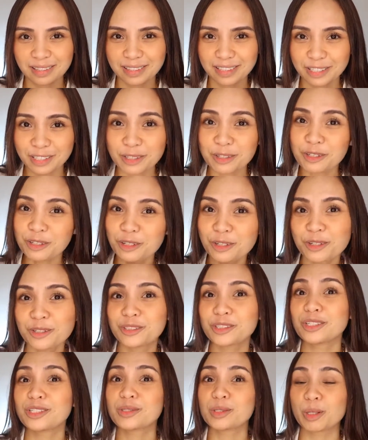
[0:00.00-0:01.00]
Yun yung
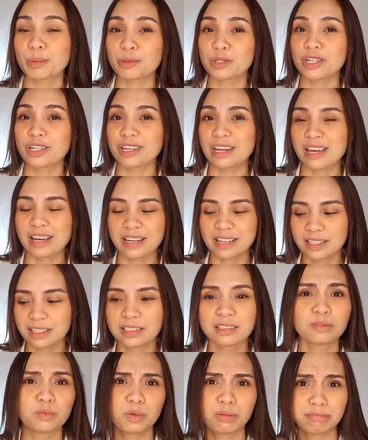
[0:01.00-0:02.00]
description niya.
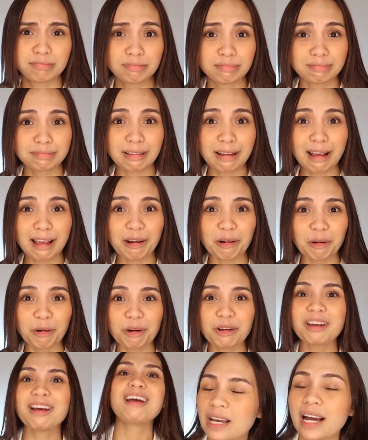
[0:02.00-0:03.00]

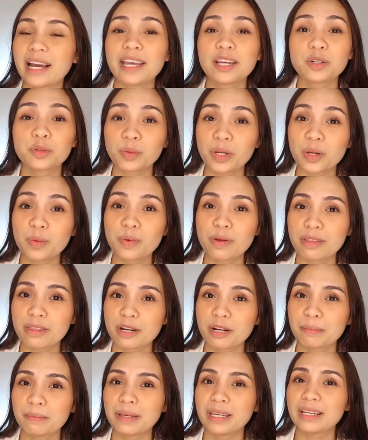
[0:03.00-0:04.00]
Tagalog. I agree with
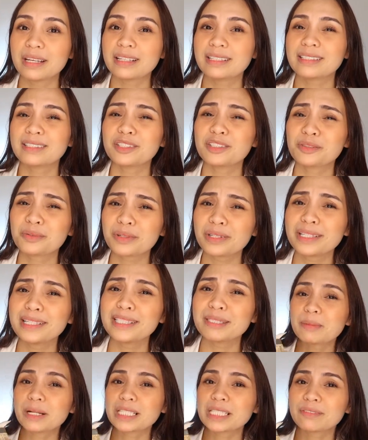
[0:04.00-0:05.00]
her because this really
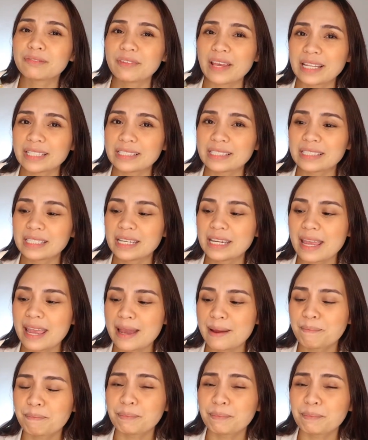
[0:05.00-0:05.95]
smells fancy and